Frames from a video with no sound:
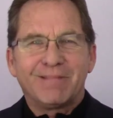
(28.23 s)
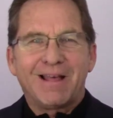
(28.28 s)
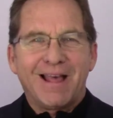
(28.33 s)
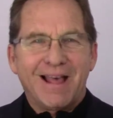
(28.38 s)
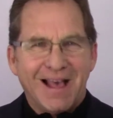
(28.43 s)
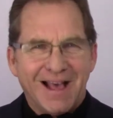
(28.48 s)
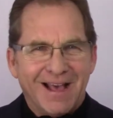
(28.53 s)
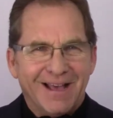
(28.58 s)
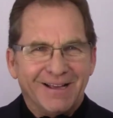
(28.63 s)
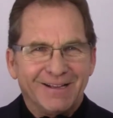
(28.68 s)

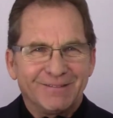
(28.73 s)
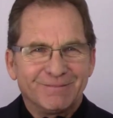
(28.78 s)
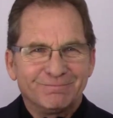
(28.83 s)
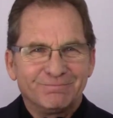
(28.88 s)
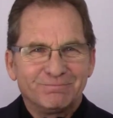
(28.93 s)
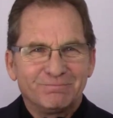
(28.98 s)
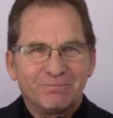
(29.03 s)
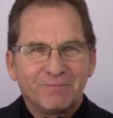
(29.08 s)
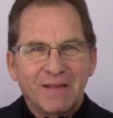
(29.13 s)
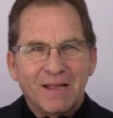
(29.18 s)
Hi,
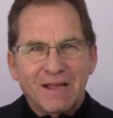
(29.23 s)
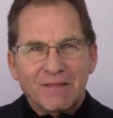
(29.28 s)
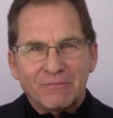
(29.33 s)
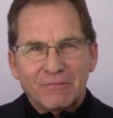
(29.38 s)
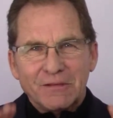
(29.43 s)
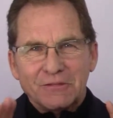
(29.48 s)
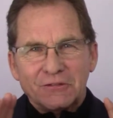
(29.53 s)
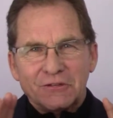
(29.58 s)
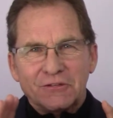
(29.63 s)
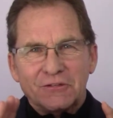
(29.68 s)

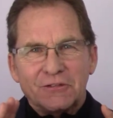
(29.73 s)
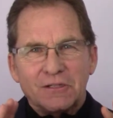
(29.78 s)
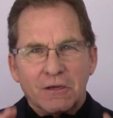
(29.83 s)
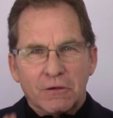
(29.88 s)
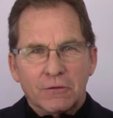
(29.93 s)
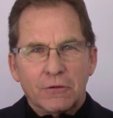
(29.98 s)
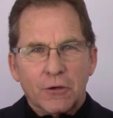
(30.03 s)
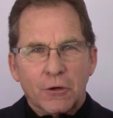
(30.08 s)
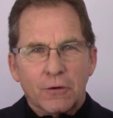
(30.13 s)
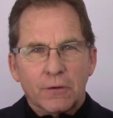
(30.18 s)
this is
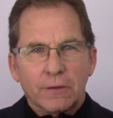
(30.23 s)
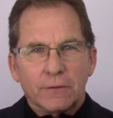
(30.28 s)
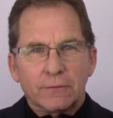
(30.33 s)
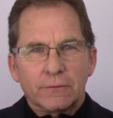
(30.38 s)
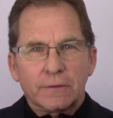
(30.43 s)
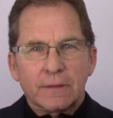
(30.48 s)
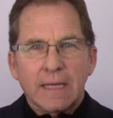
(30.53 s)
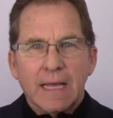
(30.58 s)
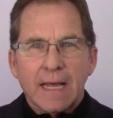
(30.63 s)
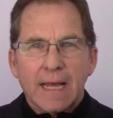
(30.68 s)
Doug Curtis,